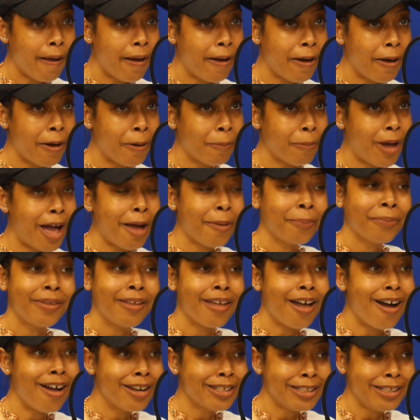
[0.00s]

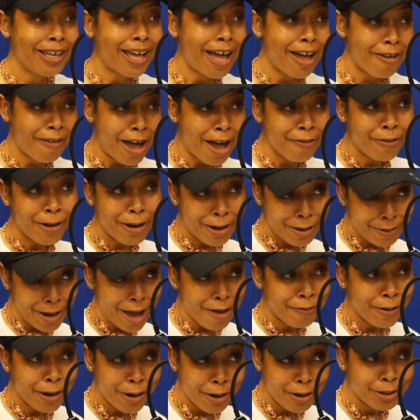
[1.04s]
Honestly,
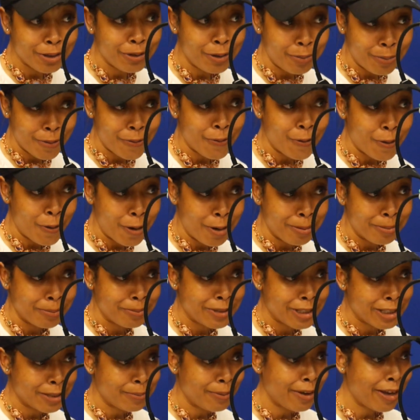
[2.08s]
I've heard you
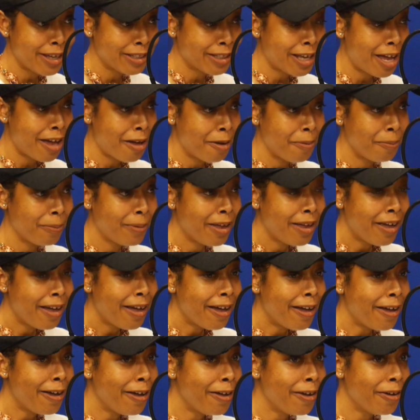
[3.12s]
perform just because
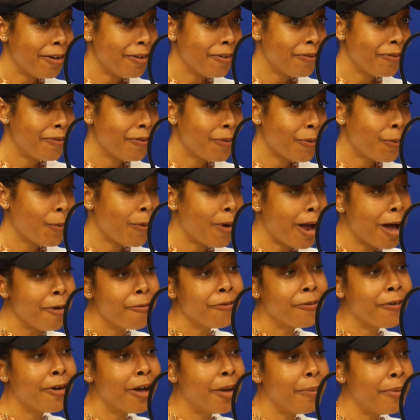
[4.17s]
of where
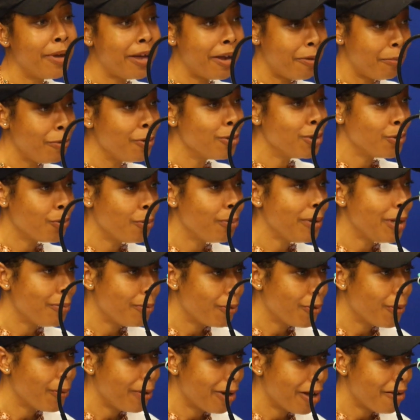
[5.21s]
I'm from and mutual
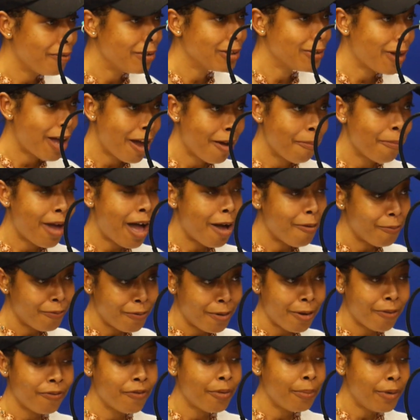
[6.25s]
people or whatever. So I'm
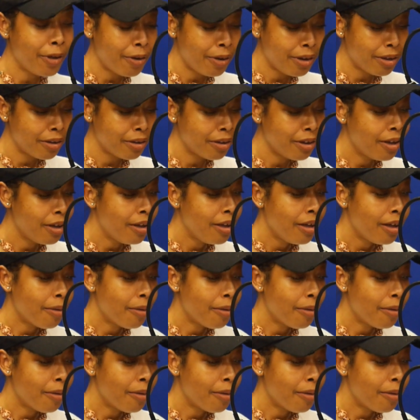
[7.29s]
familiar.